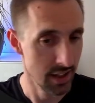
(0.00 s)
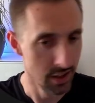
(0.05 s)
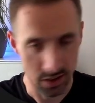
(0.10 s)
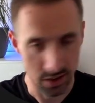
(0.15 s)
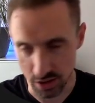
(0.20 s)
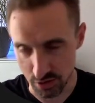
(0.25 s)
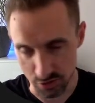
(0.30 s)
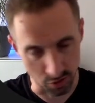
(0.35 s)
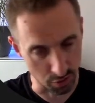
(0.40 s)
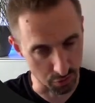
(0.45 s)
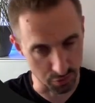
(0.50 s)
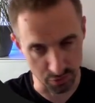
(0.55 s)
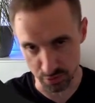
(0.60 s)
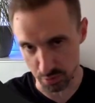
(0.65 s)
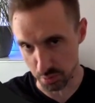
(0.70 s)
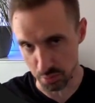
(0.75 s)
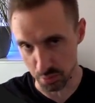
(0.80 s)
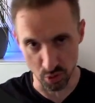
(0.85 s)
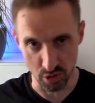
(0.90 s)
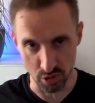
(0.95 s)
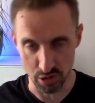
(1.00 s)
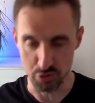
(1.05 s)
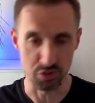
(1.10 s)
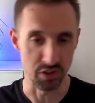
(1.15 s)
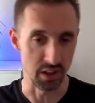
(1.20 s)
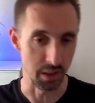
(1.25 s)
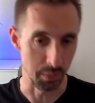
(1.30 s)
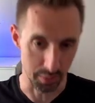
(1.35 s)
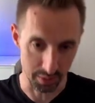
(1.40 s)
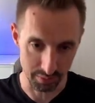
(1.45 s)
Could have chosen something more
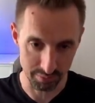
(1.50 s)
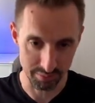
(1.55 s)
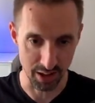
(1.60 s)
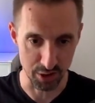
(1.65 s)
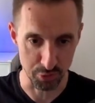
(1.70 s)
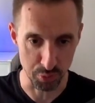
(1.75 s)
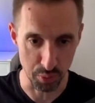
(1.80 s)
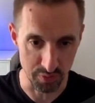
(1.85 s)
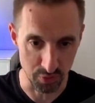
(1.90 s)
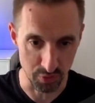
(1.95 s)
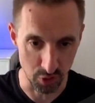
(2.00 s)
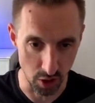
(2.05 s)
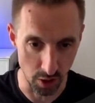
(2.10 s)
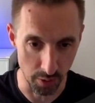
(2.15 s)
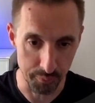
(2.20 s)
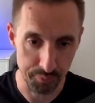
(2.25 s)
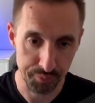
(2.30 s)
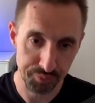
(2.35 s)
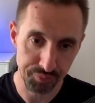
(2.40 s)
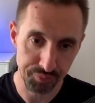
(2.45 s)
interesting, but that's what we've got.